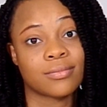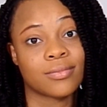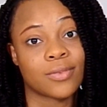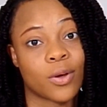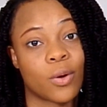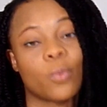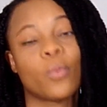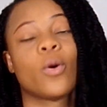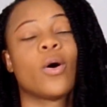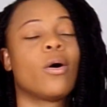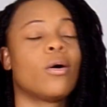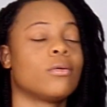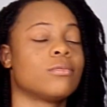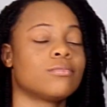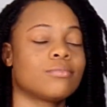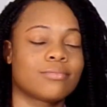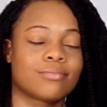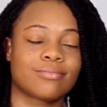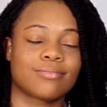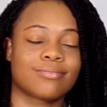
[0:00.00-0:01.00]

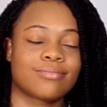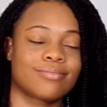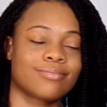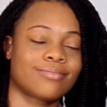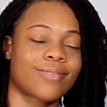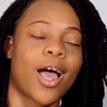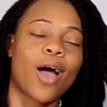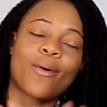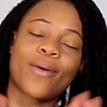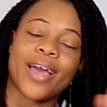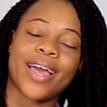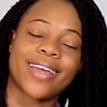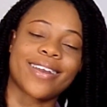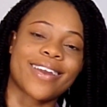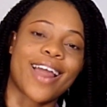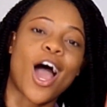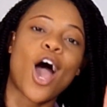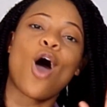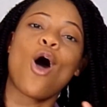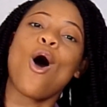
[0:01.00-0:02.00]
Well, okay,
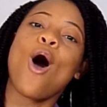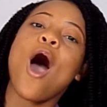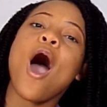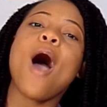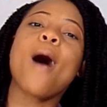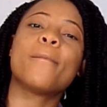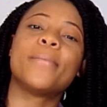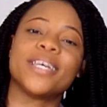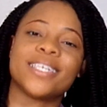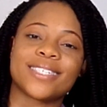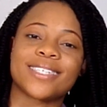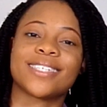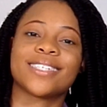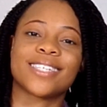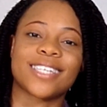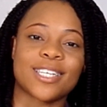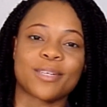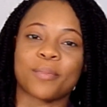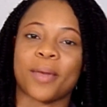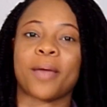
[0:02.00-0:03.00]
not all
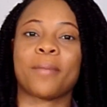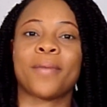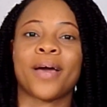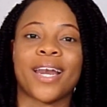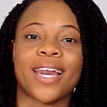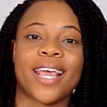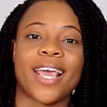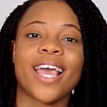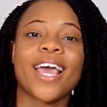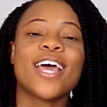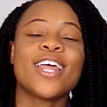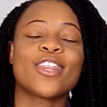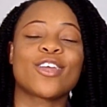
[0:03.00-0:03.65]
businesses make money.